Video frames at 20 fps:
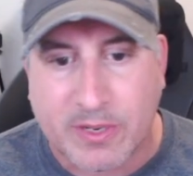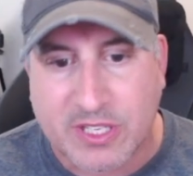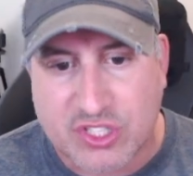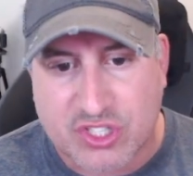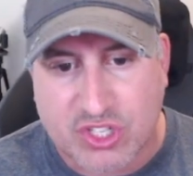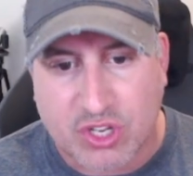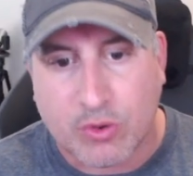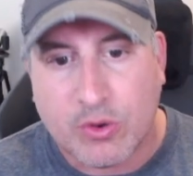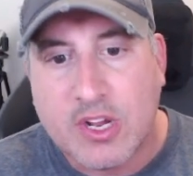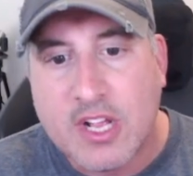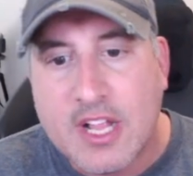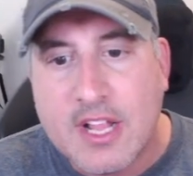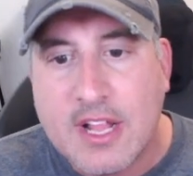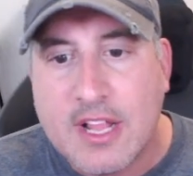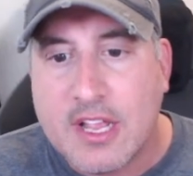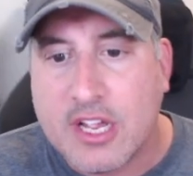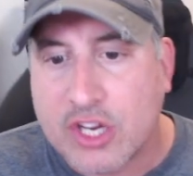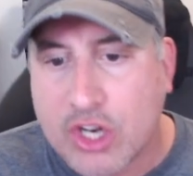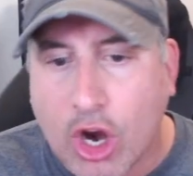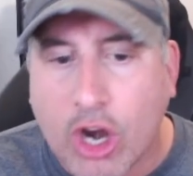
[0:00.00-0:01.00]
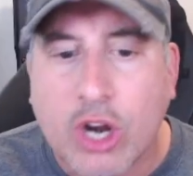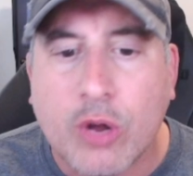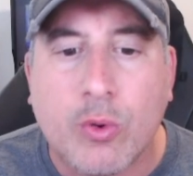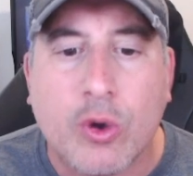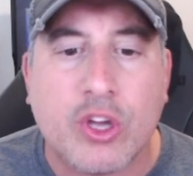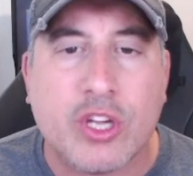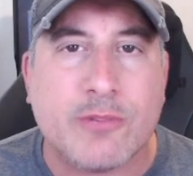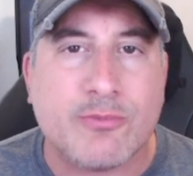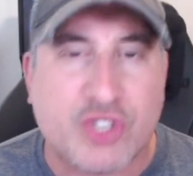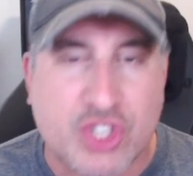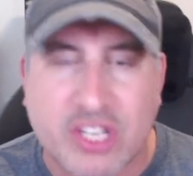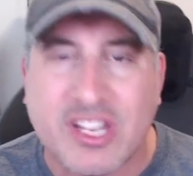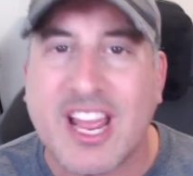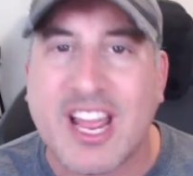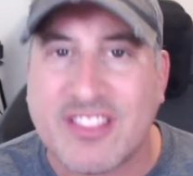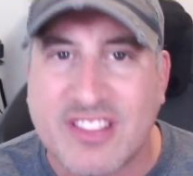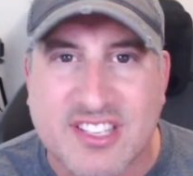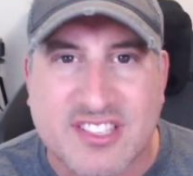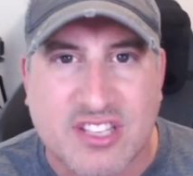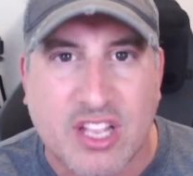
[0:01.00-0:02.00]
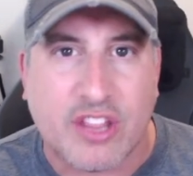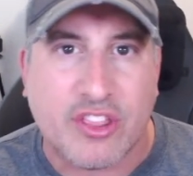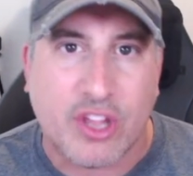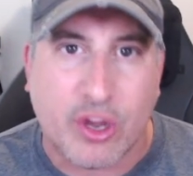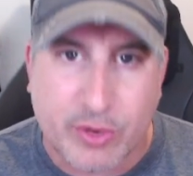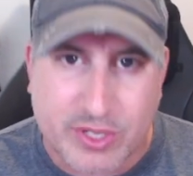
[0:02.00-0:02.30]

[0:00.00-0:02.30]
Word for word: So Carter Williams should get this done, though.